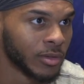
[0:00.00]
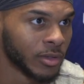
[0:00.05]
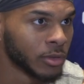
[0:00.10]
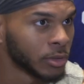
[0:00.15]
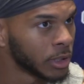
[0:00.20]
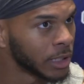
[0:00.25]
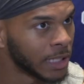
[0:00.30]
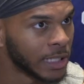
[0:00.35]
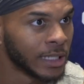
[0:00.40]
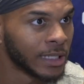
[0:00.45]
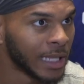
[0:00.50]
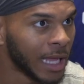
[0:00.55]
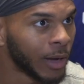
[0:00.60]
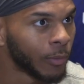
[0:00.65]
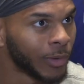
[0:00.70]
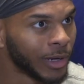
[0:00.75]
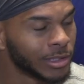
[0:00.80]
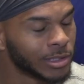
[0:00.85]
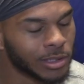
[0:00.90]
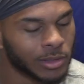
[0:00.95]
You can get it that
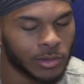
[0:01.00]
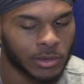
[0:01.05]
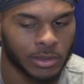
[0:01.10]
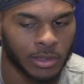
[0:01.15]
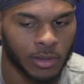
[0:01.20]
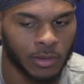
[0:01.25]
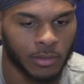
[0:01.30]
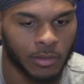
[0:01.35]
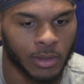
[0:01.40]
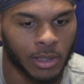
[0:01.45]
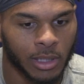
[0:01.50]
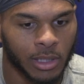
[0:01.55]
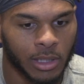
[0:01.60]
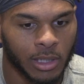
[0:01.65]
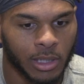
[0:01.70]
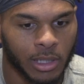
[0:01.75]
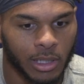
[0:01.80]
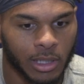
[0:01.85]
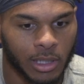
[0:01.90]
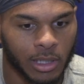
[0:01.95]
way too. So
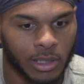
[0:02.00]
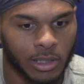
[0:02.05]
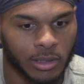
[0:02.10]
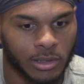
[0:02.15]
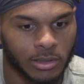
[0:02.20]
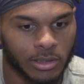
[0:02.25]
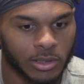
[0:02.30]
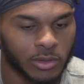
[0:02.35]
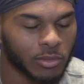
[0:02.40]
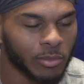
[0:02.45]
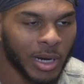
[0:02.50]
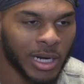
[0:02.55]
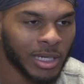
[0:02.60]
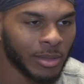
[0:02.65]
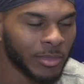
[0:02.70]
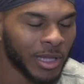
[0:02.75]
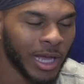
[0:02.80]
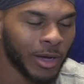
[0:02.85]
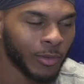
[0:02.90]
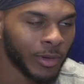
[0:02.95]
just reminding
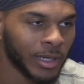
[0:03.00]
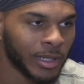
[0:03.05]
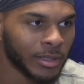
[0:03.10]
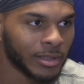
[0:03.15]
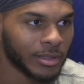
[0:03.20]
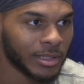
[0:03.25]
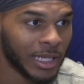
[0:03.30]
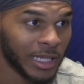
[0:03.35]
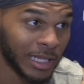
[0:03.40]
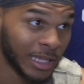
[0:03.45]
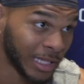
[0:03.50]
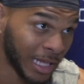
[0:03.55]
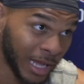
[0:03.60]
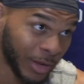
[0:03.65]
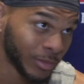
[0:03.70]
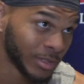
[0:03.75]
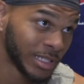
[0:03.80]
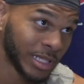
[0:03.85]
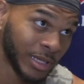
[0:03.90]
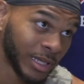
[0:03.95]
them that way. Like
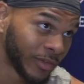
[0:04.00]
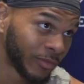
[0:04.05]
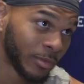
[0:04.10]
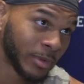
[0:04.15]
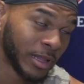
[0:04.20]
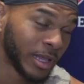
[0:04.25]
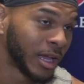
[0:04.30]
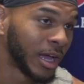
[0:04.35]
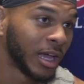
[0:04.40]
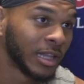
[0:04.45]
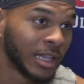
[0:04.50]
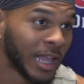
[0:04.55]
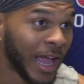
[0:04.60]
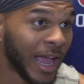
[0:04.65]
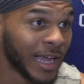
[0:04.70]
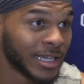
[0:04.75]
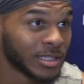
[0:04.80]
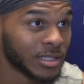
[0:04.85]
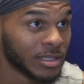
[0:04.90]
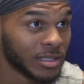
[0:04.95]
I was saying, everything got
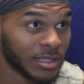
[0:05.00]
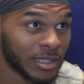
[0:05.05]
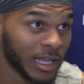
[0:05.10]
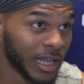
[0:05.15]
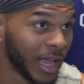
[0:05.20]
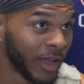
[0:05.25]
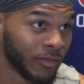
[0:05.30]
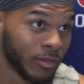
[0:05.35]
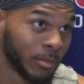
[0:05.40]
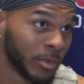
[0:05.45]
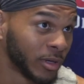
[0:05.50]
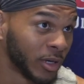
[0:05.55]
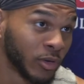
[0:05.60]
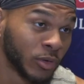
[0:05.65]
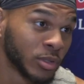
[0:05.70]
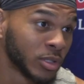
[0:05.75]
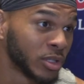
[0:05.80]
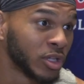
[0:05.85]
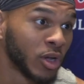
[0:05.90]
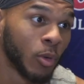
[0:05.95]
laxed. Everybody,
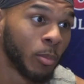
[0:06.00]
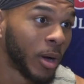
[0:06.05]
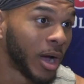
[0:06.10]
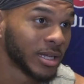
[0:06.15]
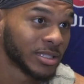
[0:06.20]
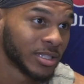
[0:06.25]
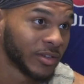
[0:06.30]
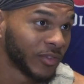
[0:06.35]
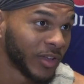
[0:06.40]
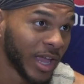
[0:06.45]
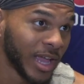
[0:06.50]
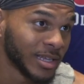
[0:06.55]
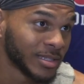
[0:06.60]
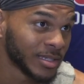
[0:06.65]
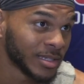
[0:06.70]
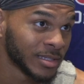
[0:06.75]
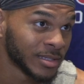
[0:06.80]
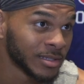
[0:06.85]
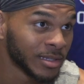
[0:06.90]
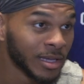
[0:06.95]
no positive
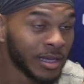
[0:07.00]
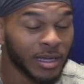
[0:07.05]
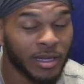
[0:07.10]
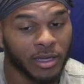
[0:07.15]
cases.